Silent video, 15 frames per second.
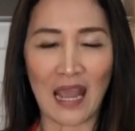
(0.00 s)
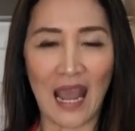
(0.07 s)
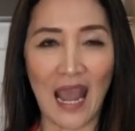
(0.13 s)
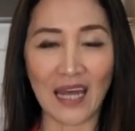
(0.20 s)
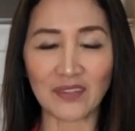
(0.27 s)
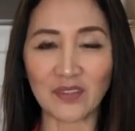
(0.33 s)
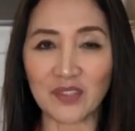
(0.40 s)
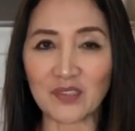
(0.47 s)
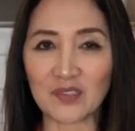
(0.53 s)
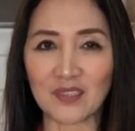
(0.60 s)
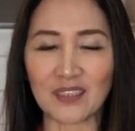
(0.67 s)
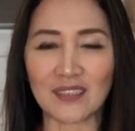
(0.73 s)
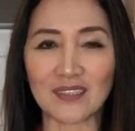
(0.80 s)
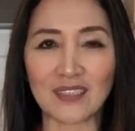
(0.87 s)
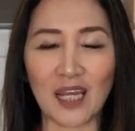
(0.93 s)
And this
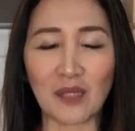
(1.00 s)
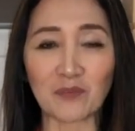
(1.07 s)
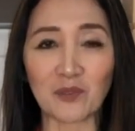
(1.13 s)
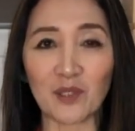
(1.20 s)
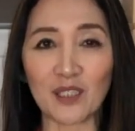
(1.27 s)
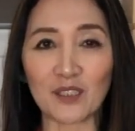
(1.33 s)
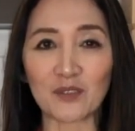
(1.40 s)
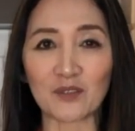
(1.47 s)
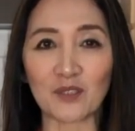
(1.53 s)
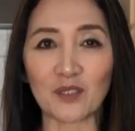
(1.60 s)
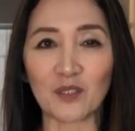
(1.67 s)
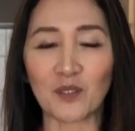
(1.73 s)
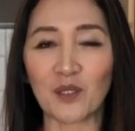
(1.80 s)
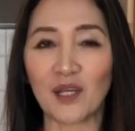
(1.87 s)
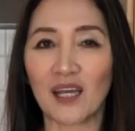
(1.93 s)
is, I'm going
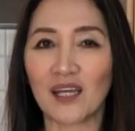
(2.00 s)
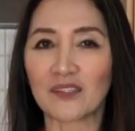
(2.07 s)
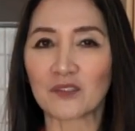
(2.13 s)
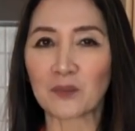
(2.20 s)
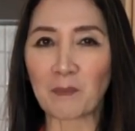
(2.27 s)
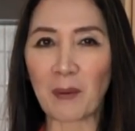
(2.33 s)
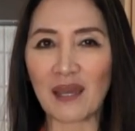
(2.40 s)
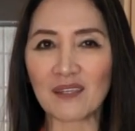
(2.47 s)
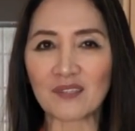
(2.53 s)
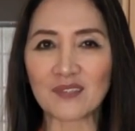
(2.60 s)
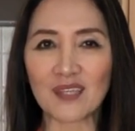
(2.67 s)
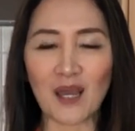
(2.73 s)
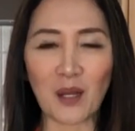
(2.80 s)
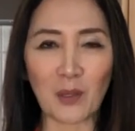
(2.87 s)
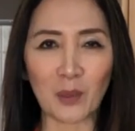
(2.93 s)
to spice
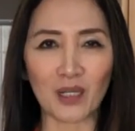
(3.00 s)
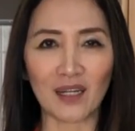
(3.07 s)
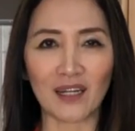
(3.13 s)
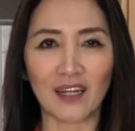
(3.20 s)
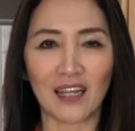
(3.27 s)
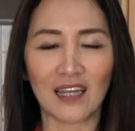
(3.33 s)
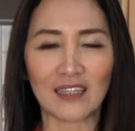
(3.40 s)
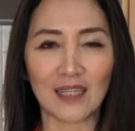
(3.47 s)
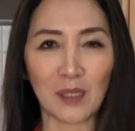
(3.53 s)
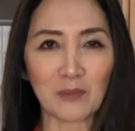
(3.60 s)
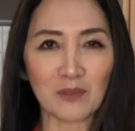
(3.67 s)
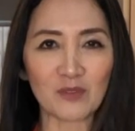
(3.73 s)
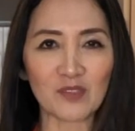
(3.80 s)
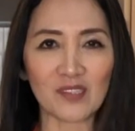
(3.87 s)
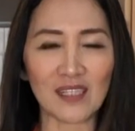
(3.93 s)
our
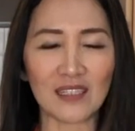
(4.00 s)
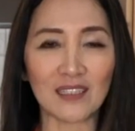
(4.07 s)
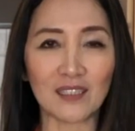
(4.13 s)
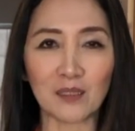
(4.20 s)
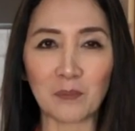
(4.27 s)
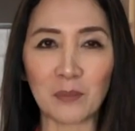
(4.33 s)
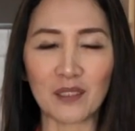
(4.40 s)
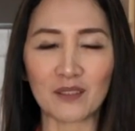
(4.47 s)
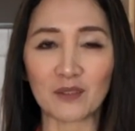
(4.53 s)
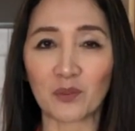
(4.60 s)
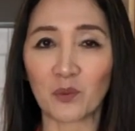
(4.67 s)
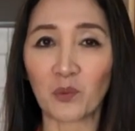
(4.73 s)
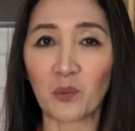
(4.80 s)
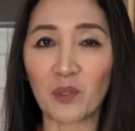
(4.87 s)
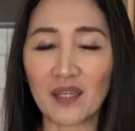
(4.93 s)
lemon tea a little bit
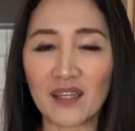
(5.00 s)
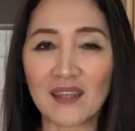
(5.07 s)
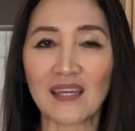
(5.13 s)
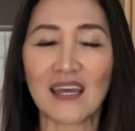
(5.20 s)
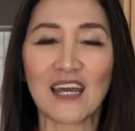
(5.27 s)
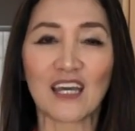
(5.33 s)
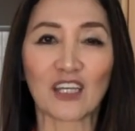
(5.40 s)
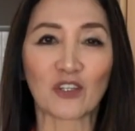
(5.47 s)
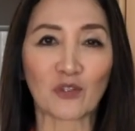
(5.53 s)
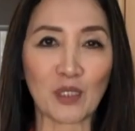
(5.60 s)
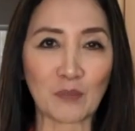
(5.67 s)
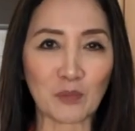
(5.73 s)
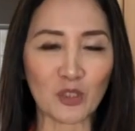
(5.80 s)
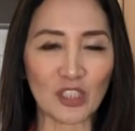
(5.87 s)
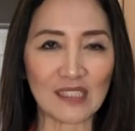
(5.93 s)
with
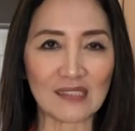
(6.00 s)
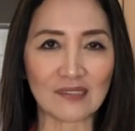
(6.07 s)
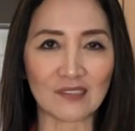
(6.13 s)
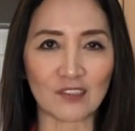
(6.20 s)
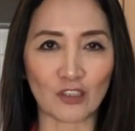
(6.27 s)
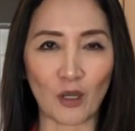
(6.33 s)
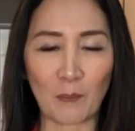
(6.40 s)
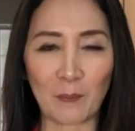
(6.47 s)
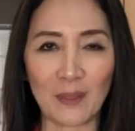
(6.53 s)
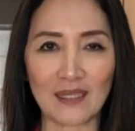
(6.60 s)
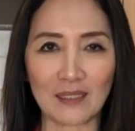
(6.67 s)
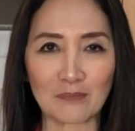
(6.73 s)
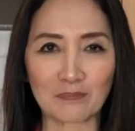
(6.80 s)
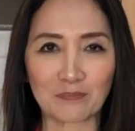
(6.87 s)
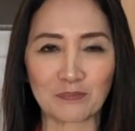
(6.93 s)
cream cheese topping.
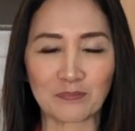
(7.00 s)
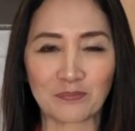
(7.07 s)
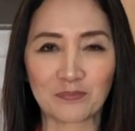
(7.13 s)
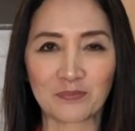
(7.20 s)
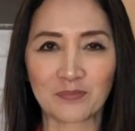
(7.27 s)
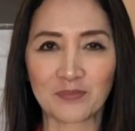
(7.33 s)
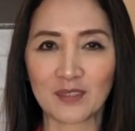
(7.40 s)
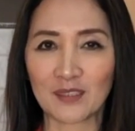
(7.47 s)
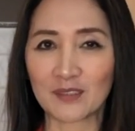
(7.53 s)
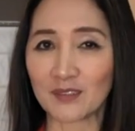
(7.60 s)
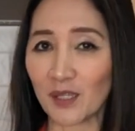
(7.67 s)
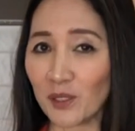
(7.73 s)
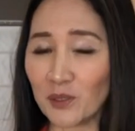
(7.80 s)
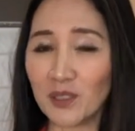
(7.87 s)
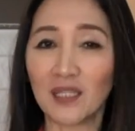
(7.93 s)

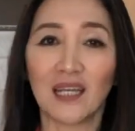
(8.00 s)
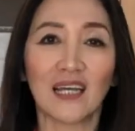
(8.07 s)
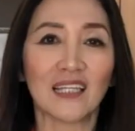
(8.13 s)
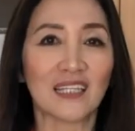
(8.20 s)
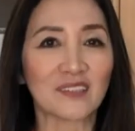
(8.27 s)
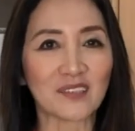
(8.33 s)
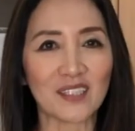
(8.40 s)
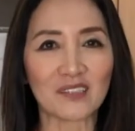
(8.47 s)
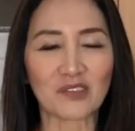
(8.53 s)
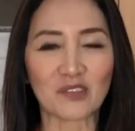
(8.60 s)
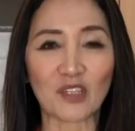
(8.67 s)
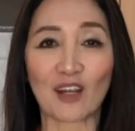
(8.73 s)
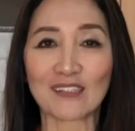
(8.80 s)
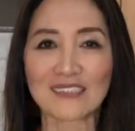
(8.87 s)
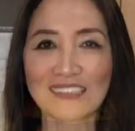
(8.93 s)
So let's get
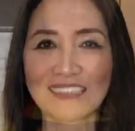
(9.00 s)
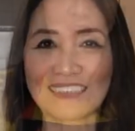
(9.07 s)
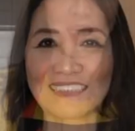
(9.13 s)
started.